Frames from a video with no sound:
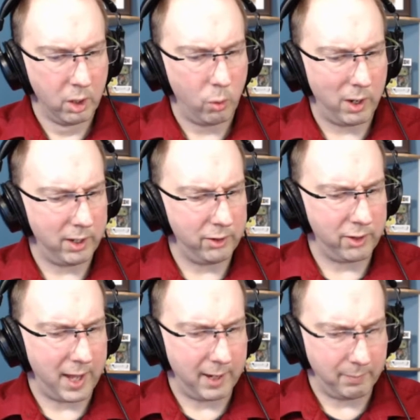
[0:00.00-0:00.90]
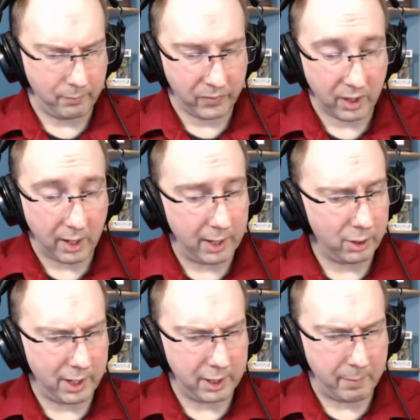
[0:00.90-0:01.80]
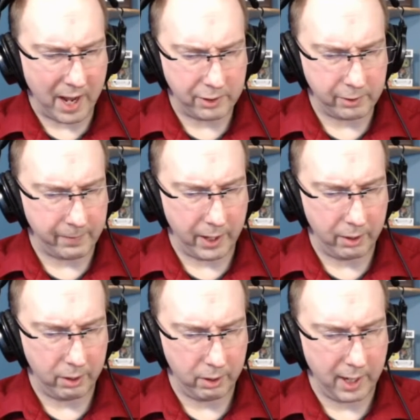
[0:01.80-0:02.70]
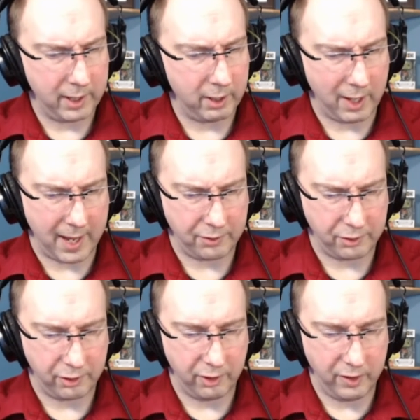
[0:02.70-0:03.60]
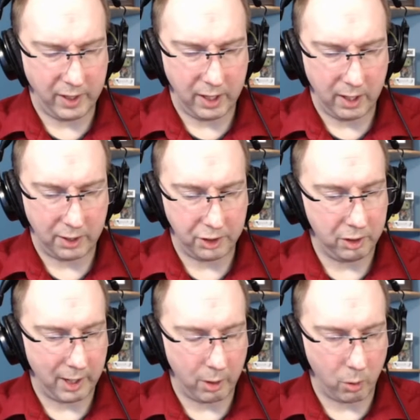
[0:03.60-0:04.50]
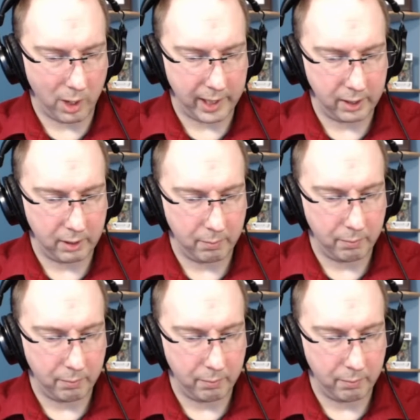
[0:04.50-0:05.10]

"What is that?" I tried to pacify her, and at last succeeded, and she lay quiet,